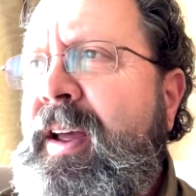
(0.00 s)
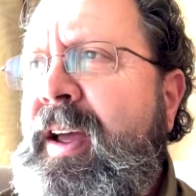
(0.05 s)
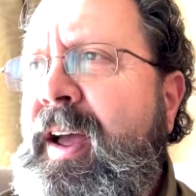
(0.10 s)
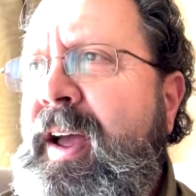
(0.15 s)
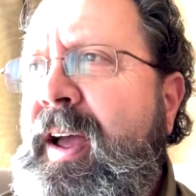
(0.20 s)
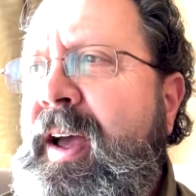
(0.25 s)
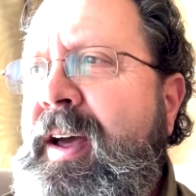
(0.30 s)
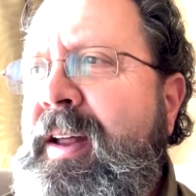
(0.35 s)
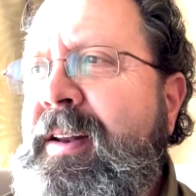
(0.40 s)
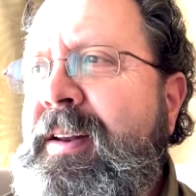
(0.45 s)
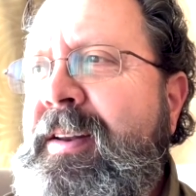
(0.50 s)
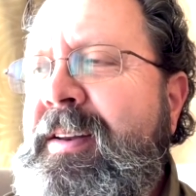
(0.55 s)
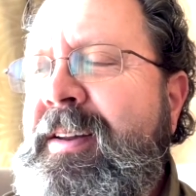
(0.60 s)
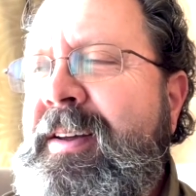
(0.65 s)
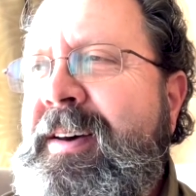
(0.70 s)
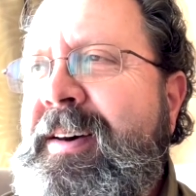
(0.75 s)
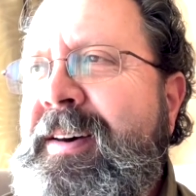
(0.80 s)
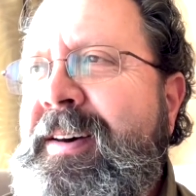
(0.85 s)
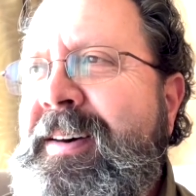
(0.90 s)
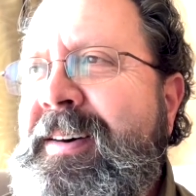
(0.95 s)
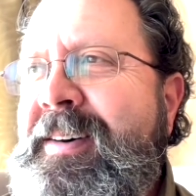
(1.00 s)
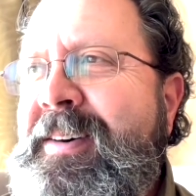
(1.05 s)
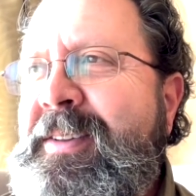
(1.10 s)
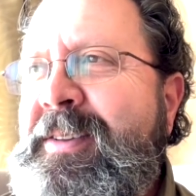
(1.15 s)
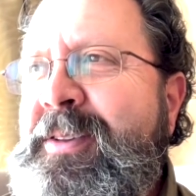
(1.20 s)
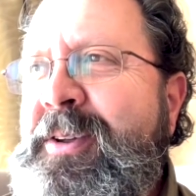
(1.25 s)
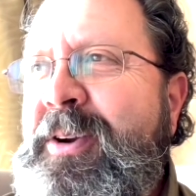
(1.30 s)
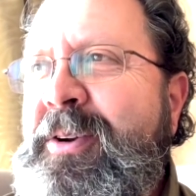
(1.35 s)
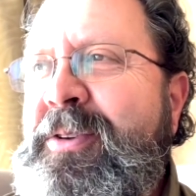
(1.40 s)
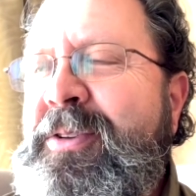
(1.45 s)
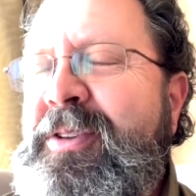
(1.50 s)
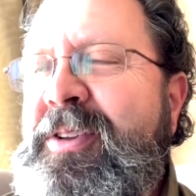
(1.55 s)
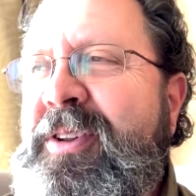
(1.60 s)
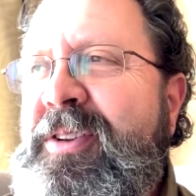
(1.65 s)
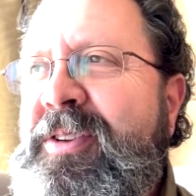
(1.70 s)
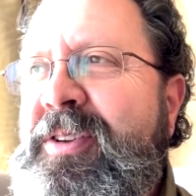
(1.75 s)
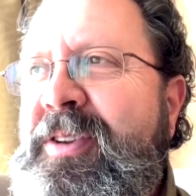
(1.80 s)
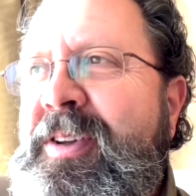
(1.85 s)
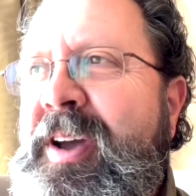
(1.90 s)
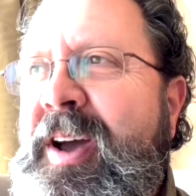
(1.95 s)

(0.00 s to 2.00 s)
And there's this